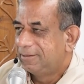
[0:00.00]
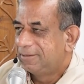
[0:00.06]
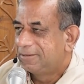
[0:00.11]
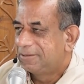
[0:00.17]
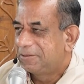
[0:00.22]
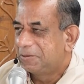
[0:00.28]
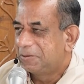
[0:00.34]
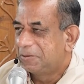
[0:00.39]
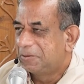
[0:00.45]

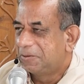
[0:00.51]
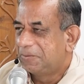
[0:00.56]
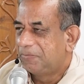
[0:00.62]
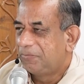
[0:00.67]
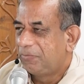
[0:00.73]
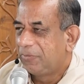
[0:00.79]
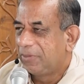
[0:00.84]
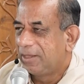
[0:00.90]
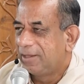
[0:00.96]
So
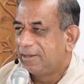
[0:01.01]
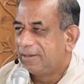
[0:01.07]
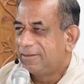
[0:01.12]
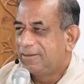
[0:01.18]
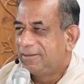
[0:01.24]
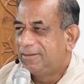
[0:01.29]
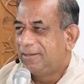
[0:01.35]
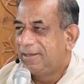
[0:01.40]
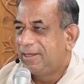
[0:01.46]

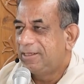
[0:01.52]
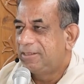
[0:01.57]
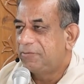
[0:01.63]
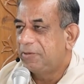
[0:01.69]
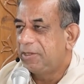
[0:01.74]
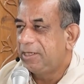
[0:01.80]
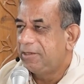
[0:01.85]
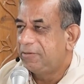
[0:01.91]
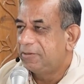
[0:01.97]
it's
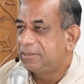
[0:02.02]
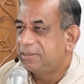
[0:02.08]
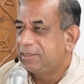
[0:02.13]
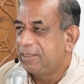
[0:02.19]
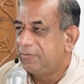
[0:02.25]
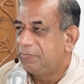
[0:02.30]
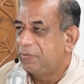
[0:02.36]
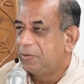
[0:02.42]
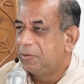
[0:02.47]
very interesting
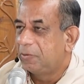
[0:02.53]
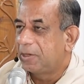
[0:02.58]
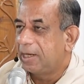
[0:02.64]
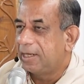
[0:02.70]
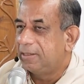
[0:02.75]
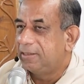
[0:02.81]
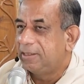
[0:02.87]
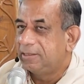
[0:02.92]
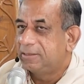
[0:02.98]
if you look
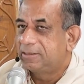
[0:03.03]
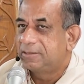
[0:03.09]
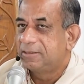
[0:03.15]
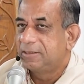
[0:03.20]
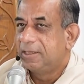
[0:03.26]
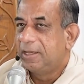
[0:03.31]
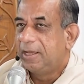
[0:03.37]
at this.